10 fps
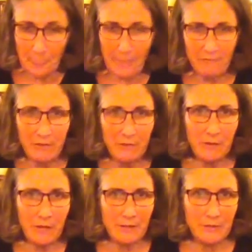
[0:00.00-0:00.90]
Very
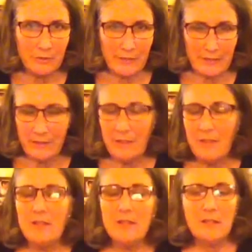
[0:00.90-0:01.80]
rocky terrain.
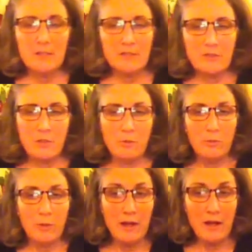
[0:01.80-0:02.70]
So,
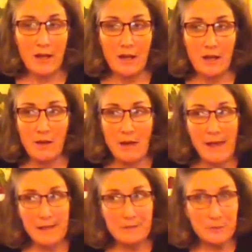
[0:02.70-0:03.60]

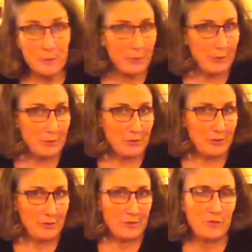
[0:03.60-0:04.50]
as you approach
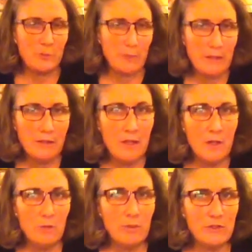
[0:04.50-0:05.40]
the stupa,
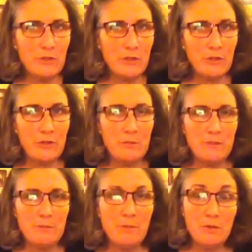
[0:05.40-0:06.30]
what you are going to
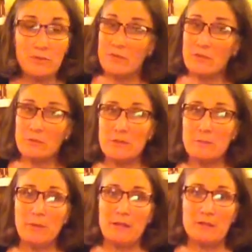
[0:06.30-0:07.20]
be most visually
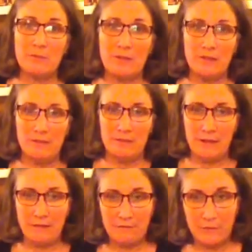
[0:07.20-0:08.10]
impressed with
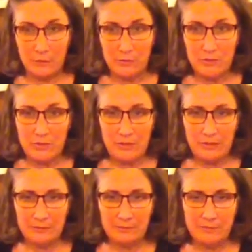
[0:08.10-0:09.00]
at first,
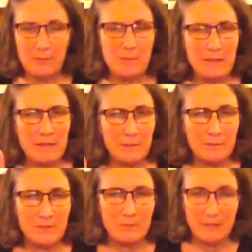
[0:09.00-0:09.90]
let me back
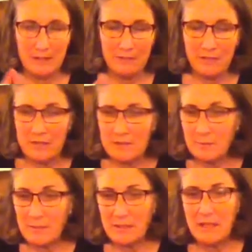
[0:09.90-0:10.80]
up just a minute, I forgot
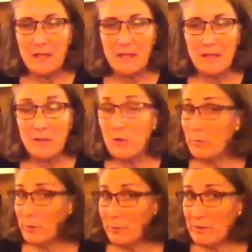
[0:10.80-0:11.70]
something. The whole
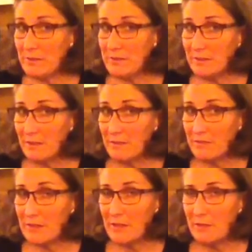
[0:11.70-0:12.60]
purpose of the
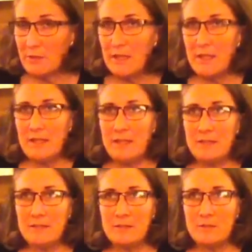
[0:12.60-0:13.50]
video
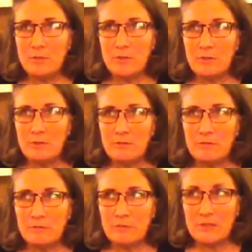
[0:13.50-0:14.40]
is to sort of
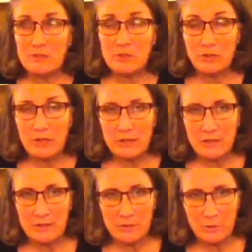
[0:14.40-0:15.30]

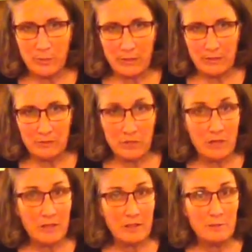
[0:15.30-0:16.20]
construct the stupa,
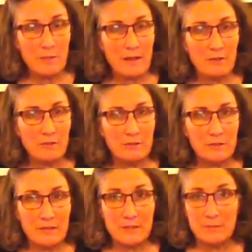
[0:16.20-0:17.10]
talking about
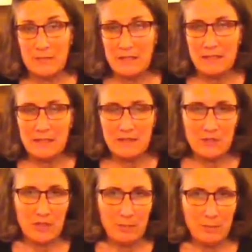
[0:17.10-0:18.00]
its meaning, its
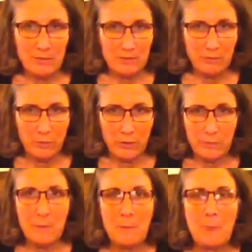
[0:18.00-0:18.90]
shape, its
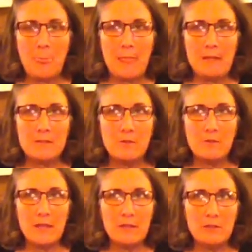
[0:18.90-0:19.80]
form, so
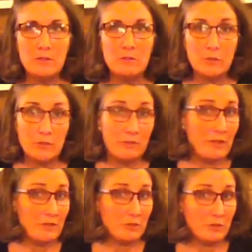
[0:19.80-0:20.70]
that you could
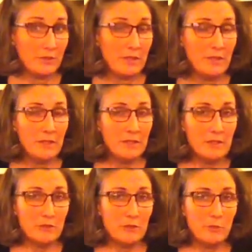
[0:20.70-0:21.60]
eventually
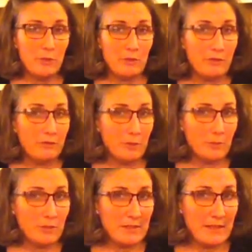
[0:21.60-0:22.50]
do both a
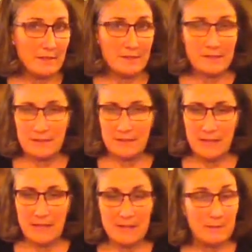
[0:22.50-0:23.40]
formal analysis
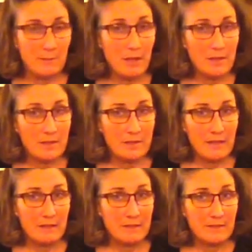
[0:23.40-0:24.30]
and a symbolic
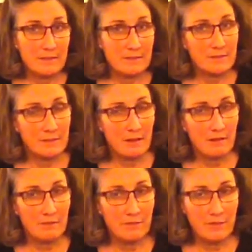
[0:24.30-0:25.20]
analysis
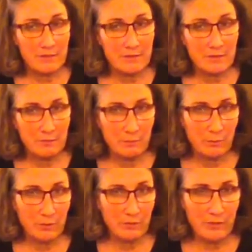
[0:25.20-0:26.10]
of this
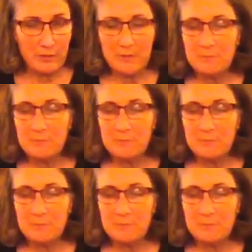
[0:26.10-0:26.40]
work of art.